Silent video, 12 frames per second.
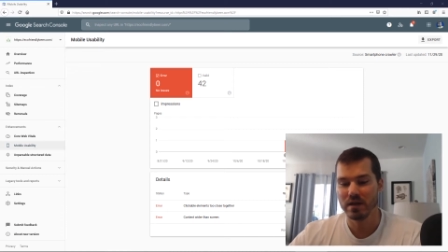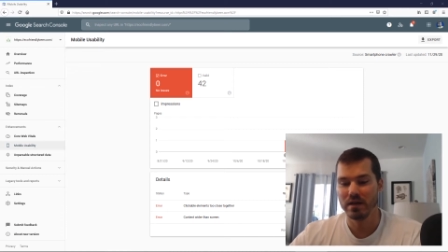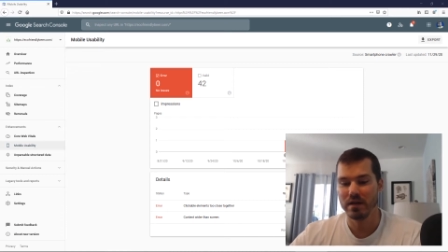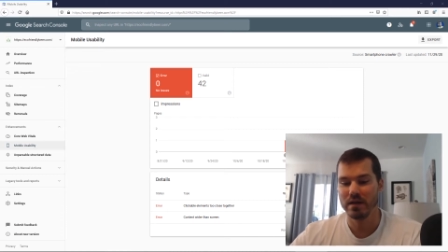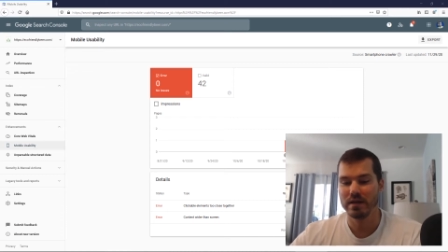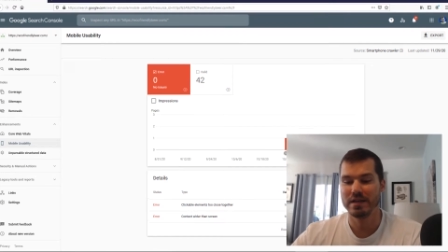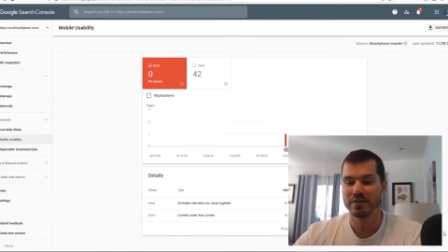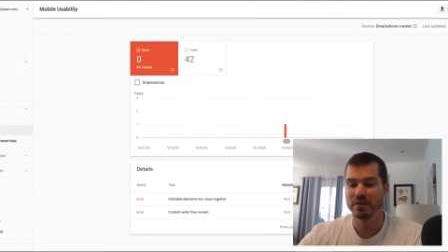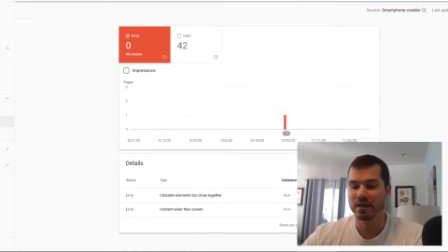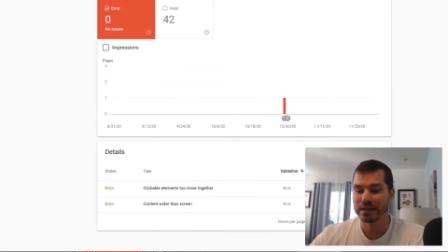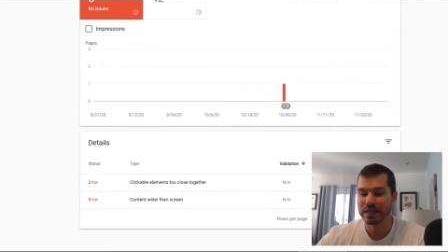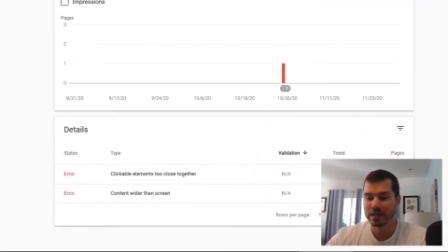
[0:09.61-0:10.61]
Uh, either
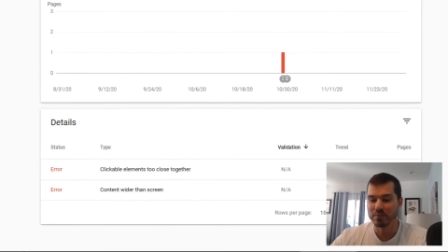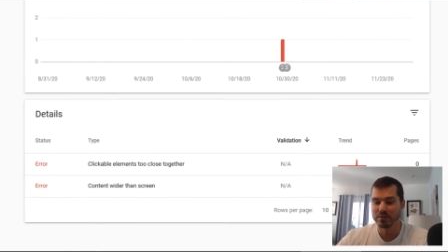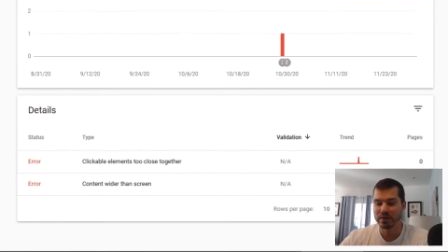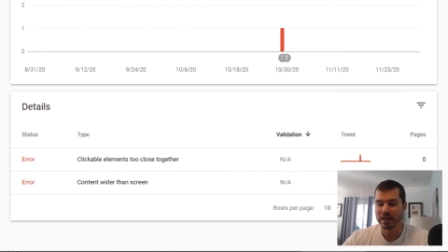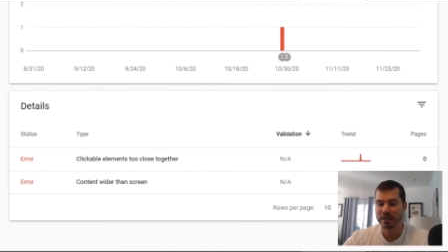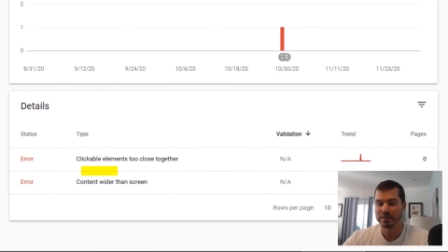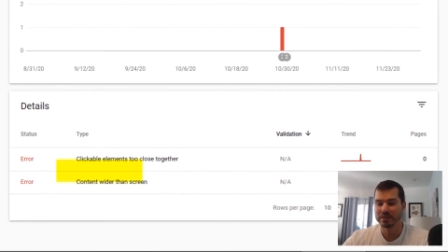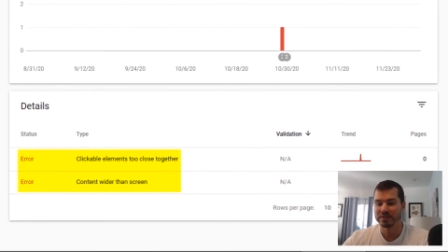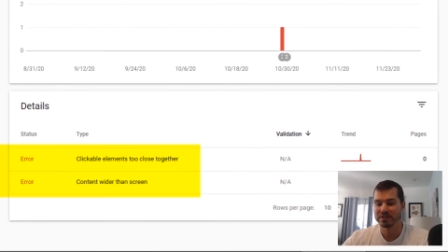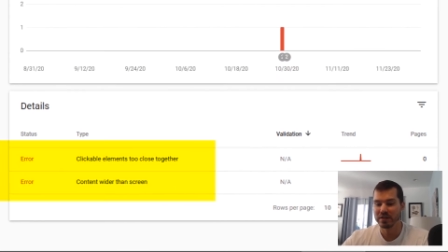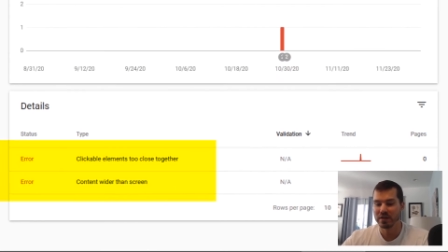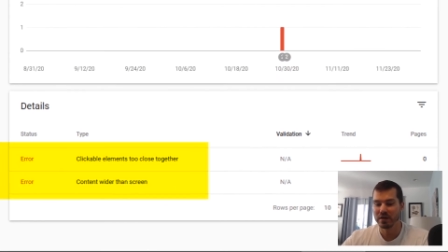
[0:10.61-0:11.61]
clickable
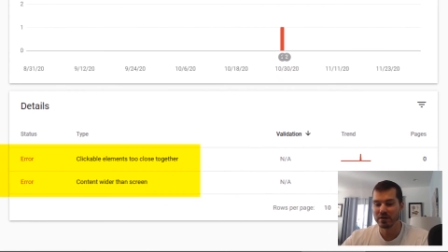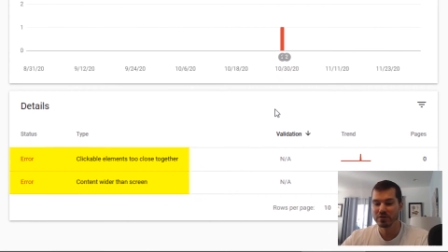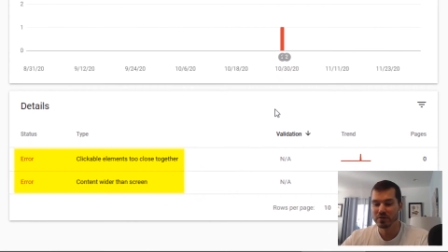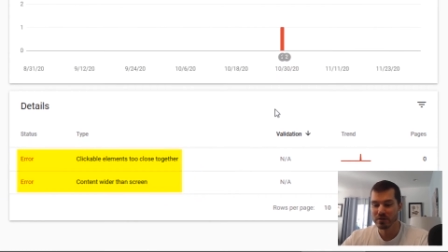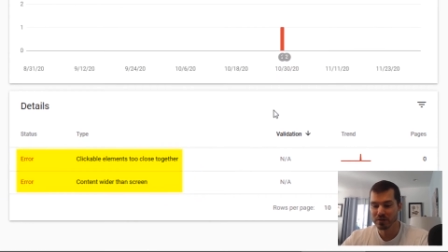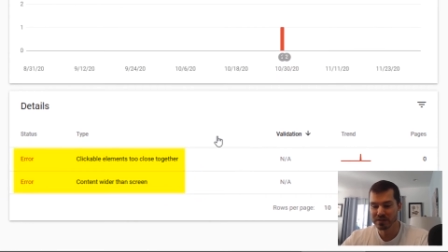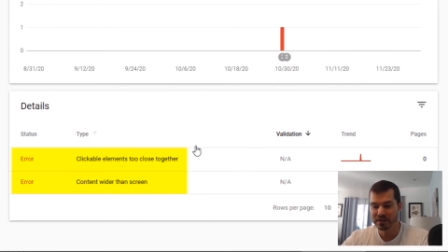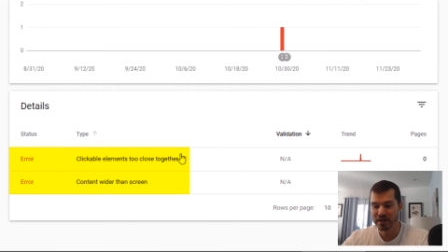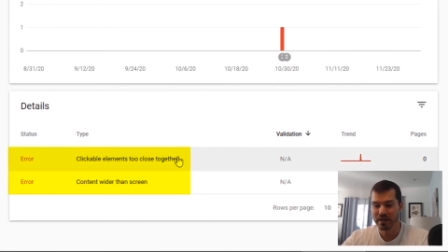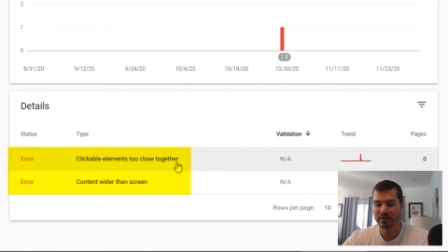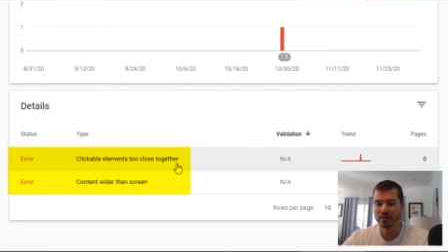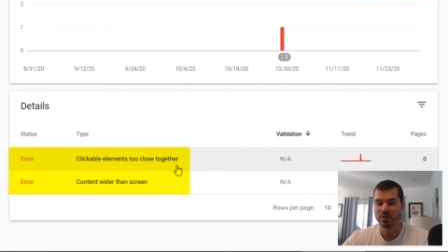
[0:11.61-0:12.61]
elements are too close
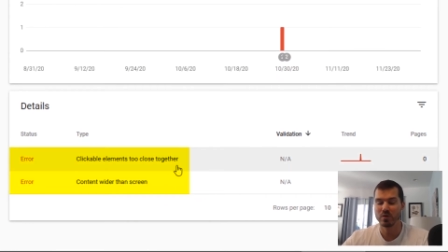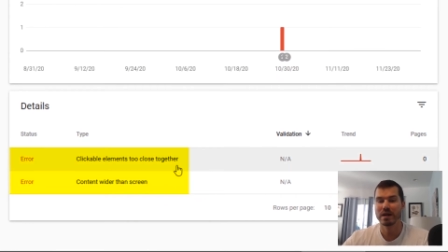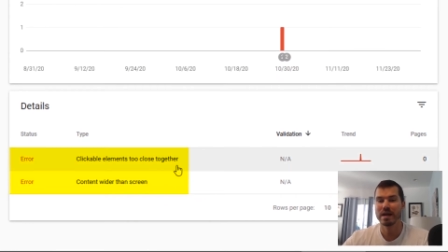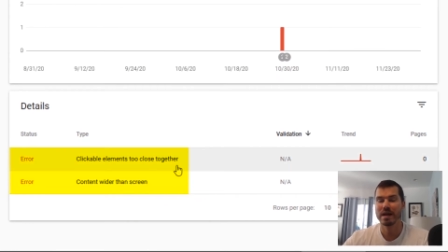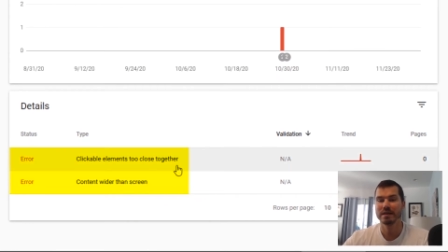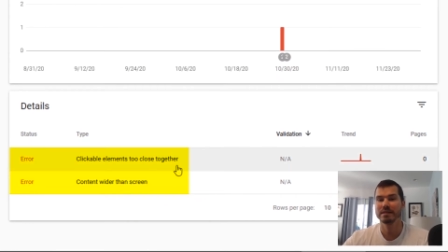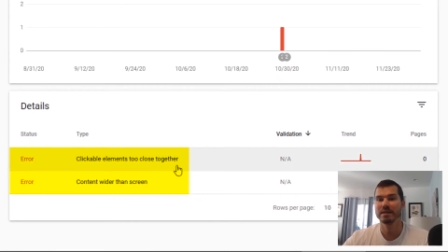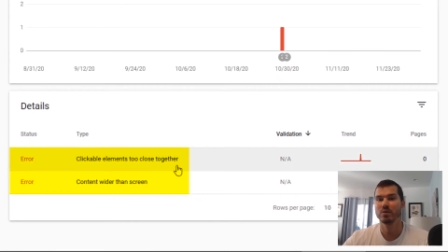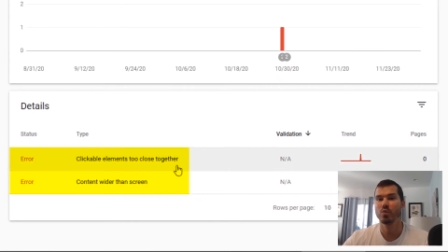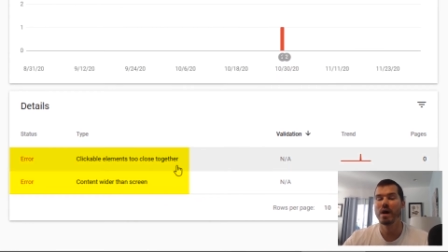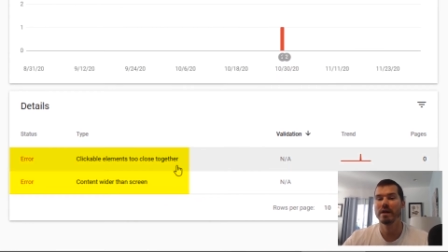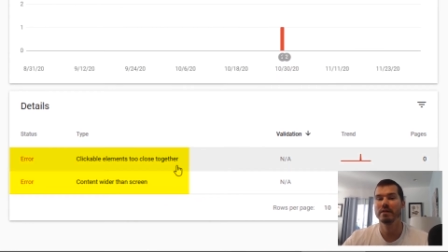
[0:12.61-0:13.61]
together or content
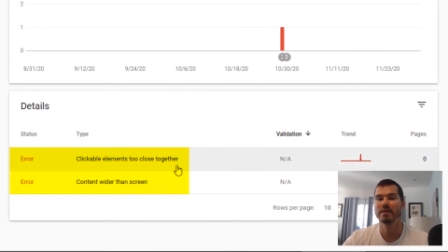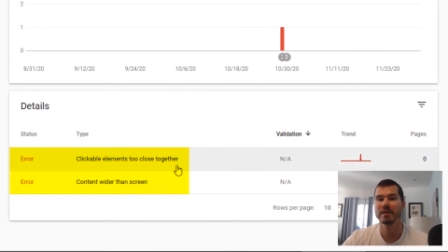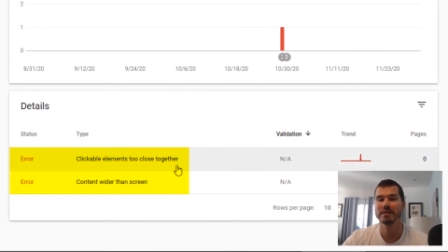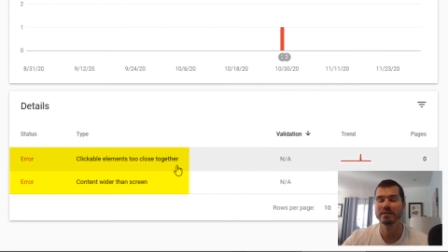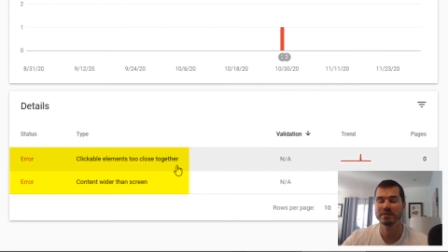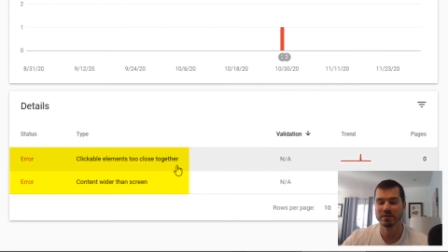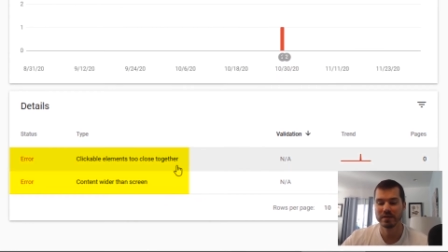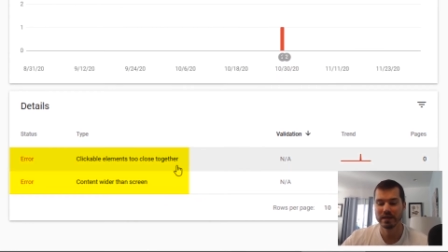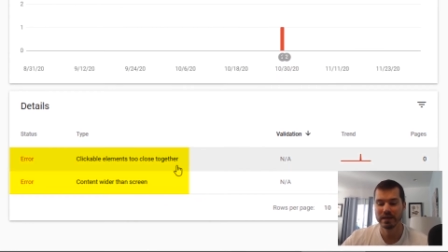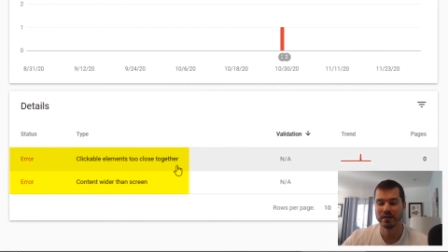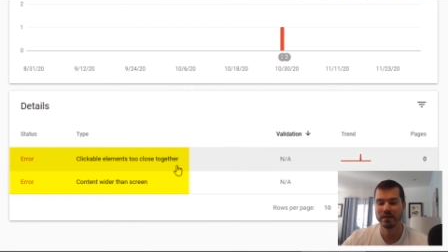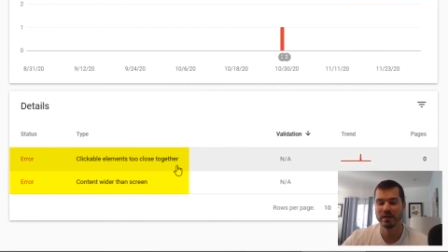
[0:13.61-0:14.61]
wider than the
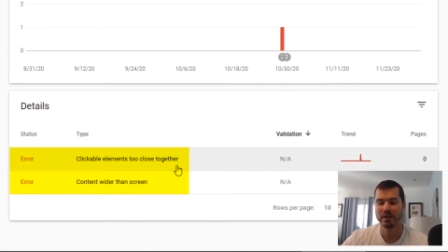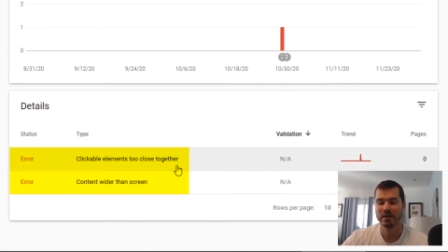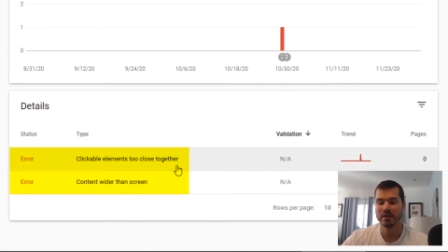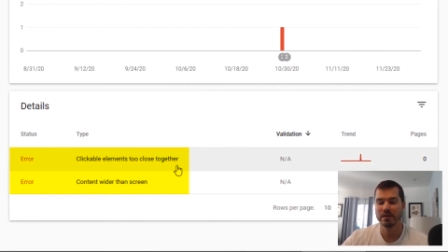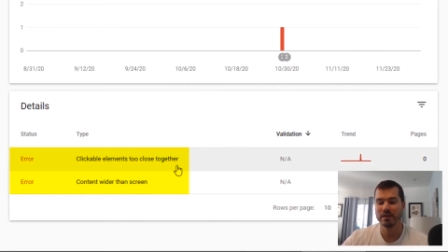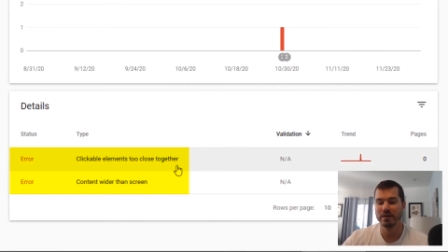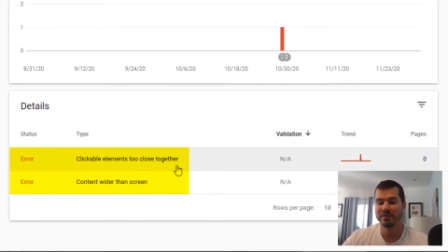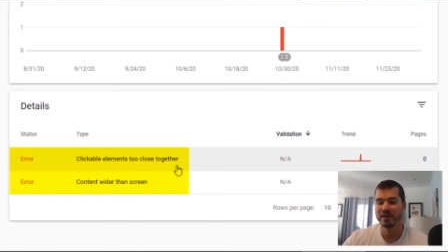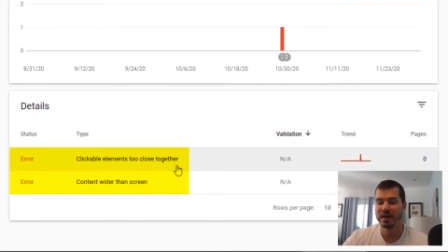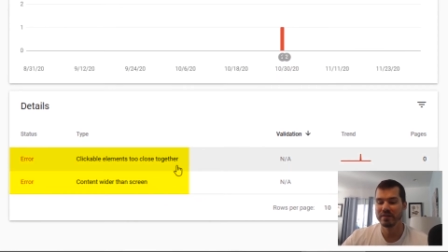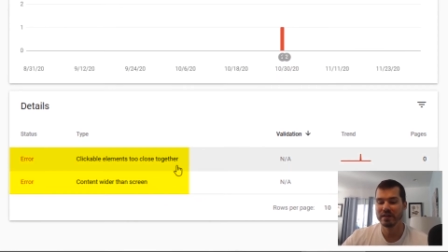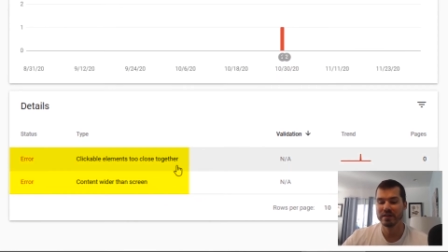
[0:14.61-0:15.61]
screen. Uh, if you
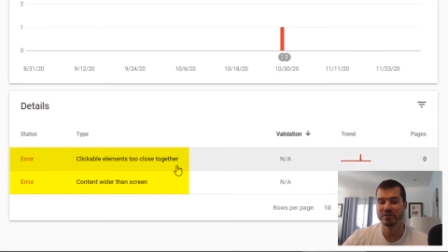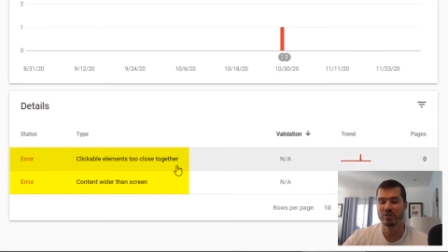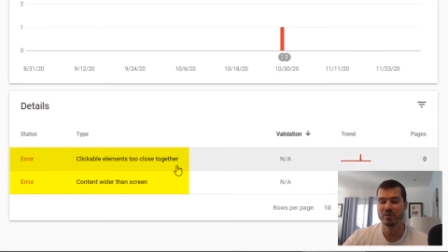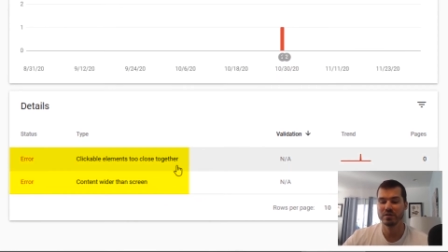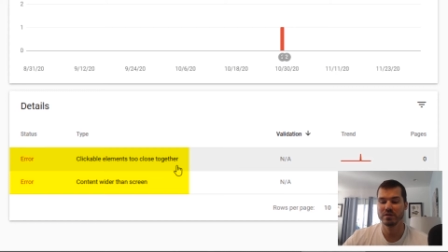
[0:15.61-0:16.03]
have that issue and you're